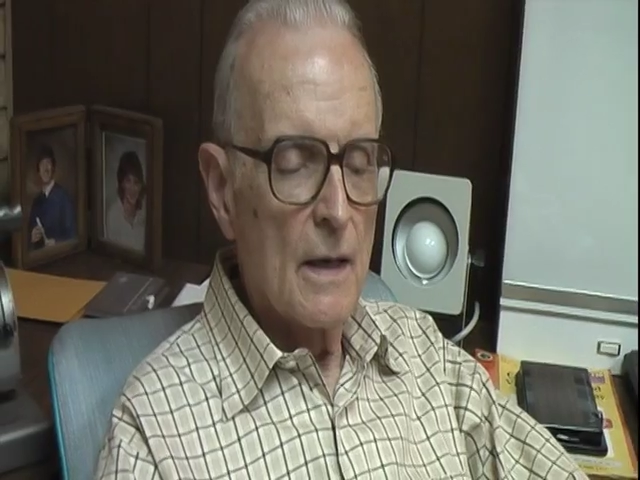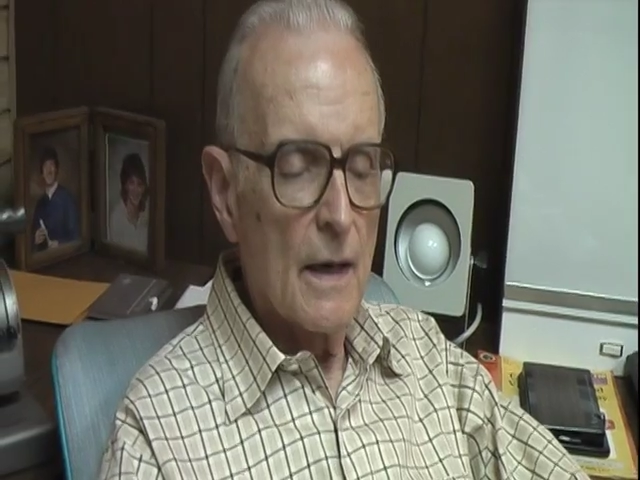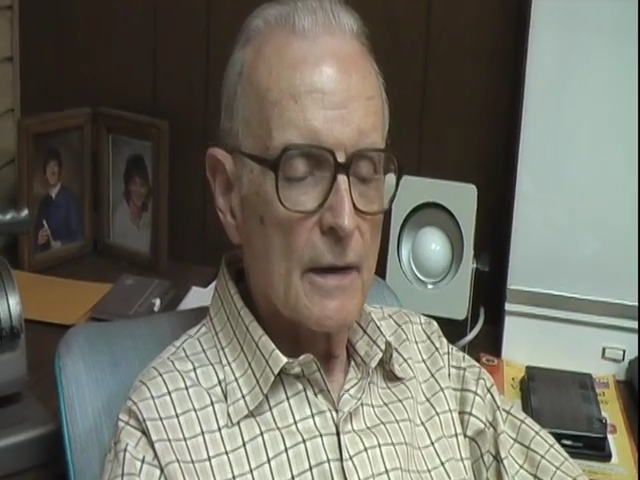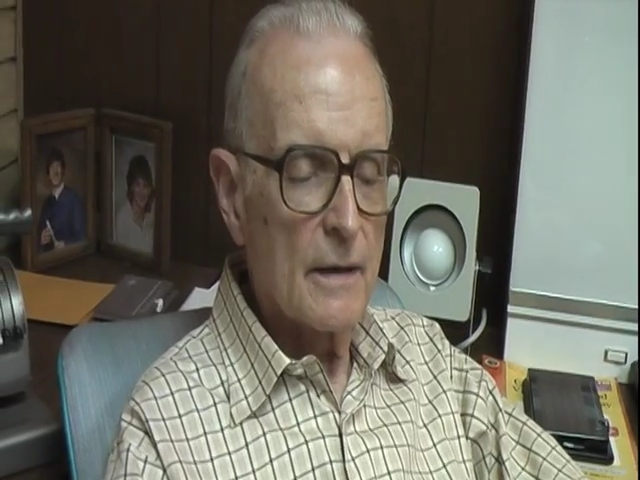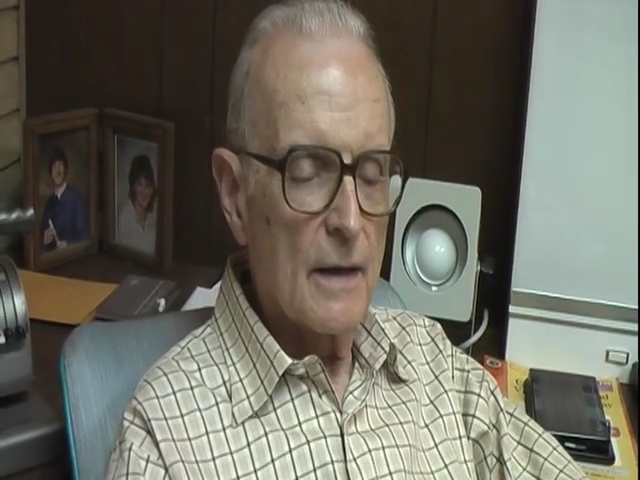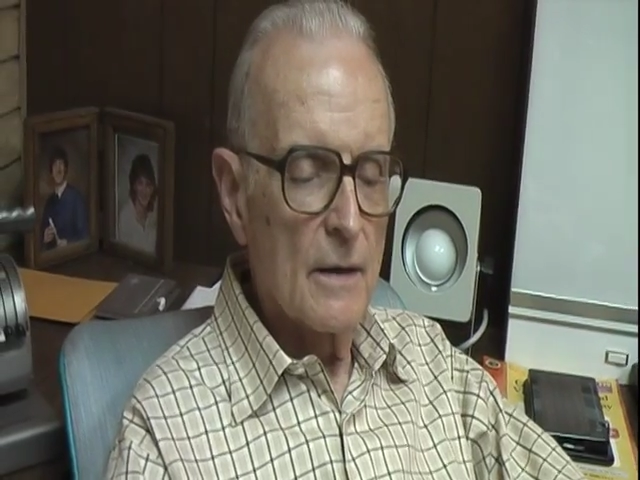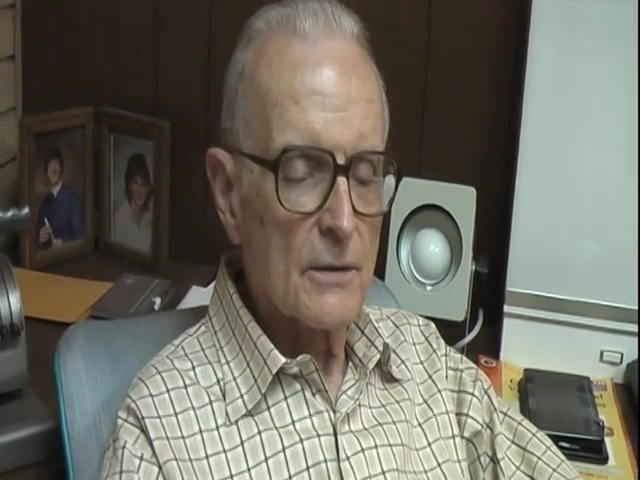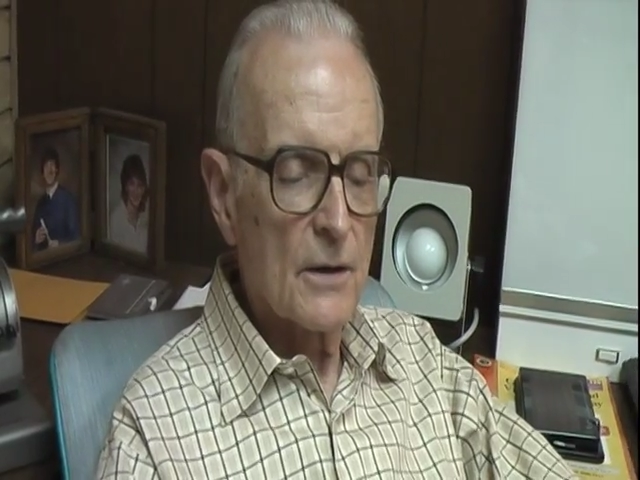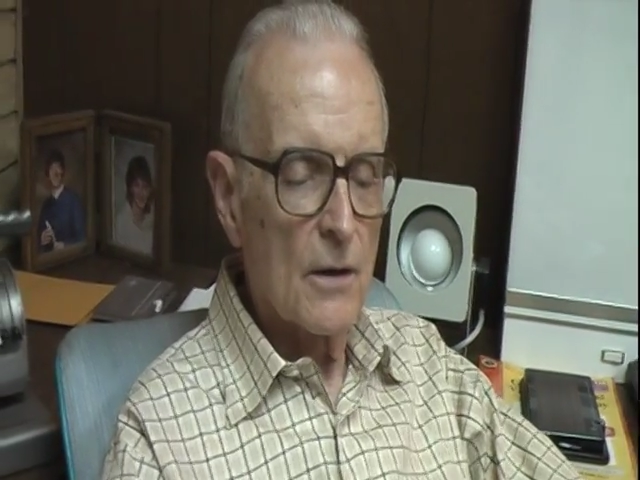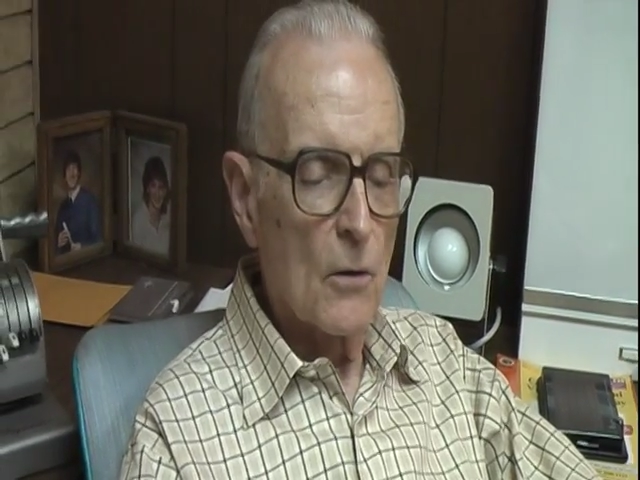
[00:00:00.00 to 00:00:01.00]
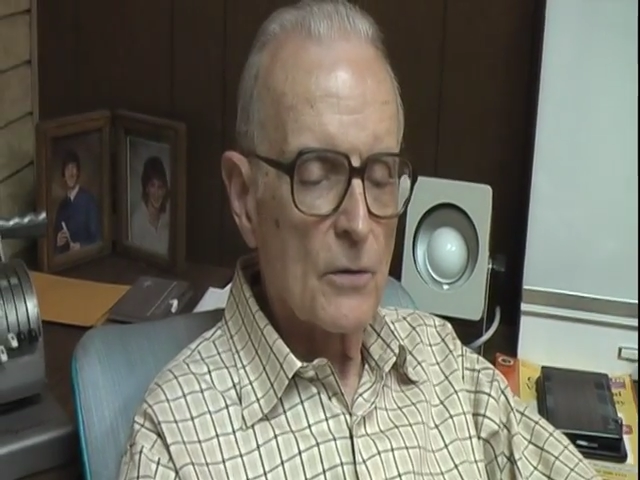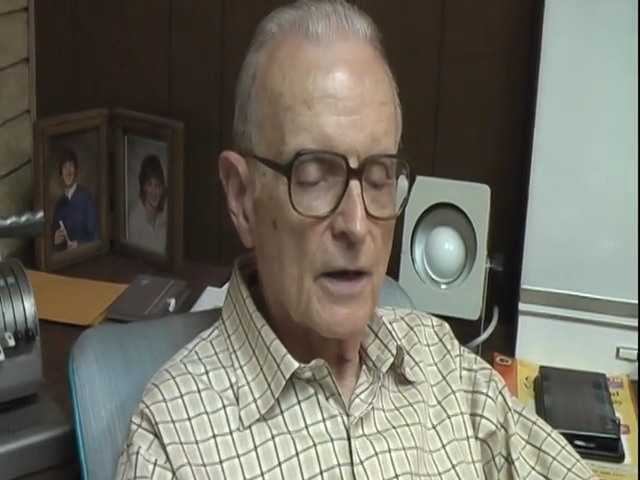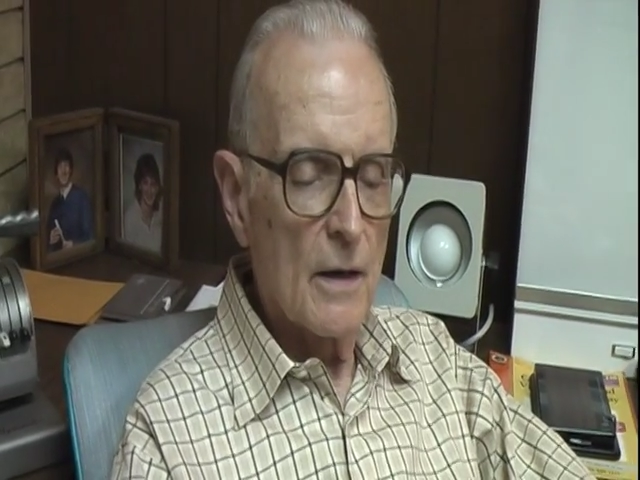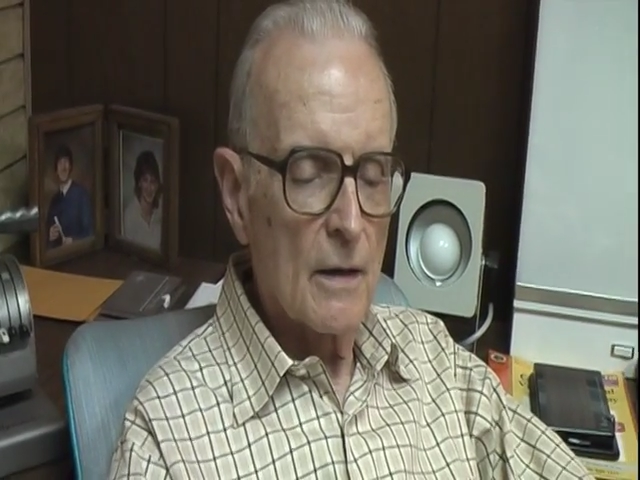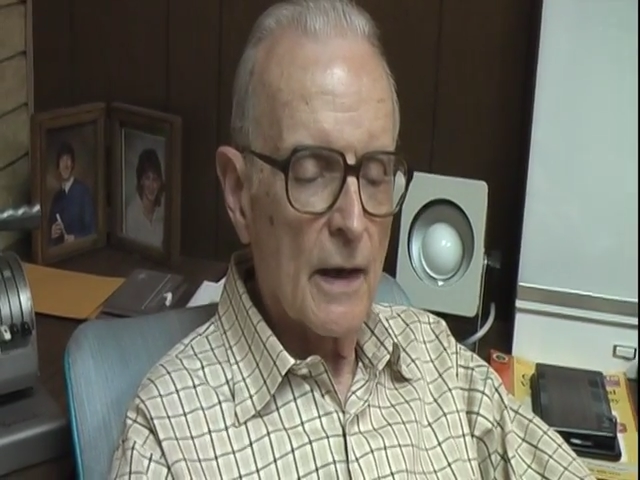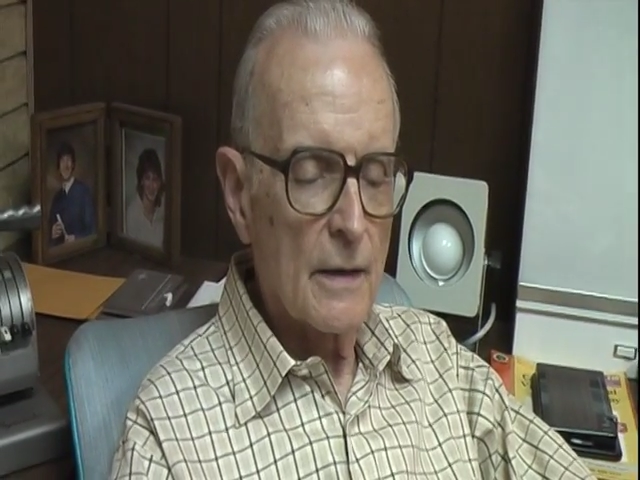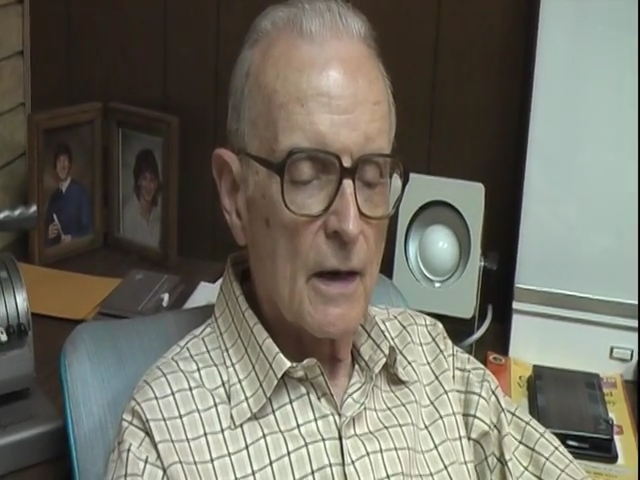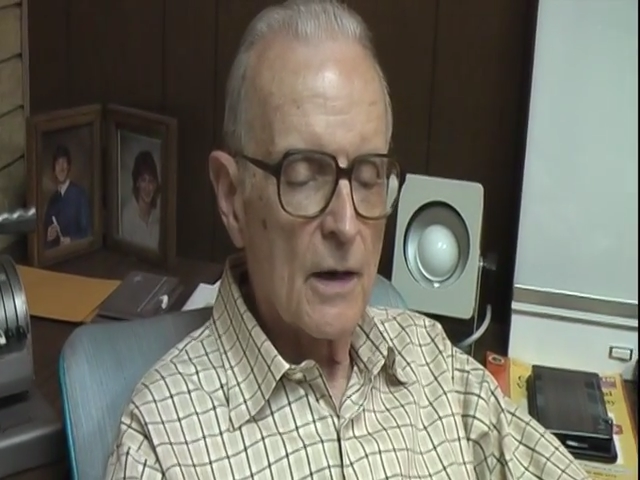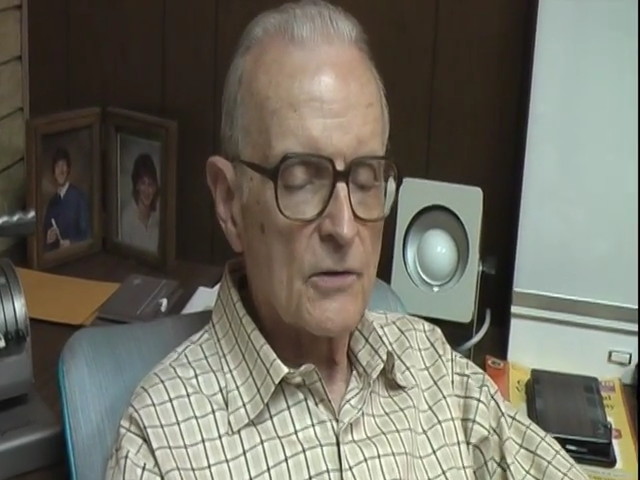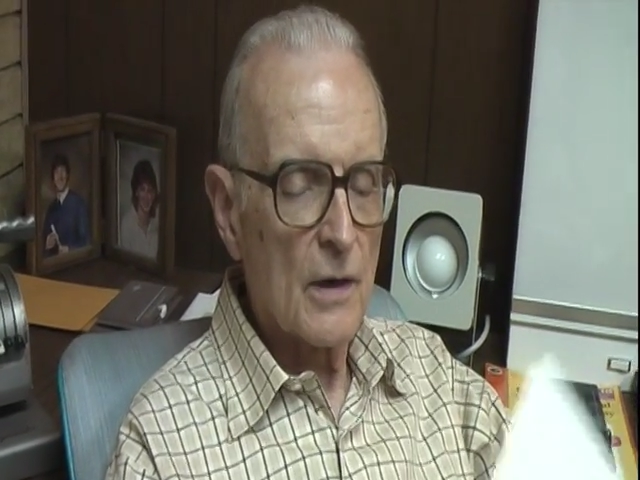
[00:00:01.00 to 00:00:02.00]
at the Hilton Hotel and
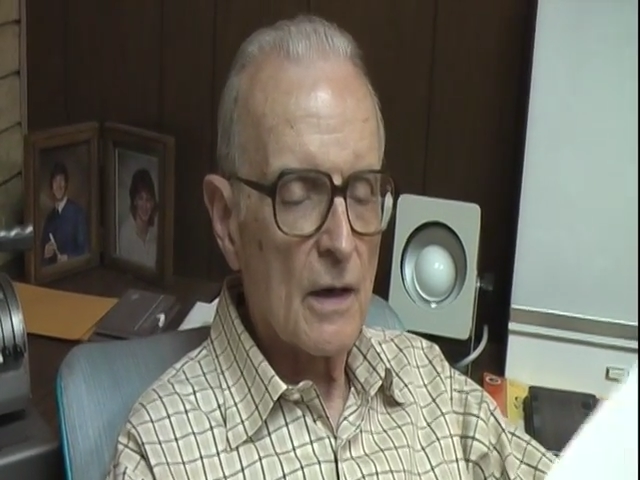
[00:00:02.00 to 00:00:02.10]
Country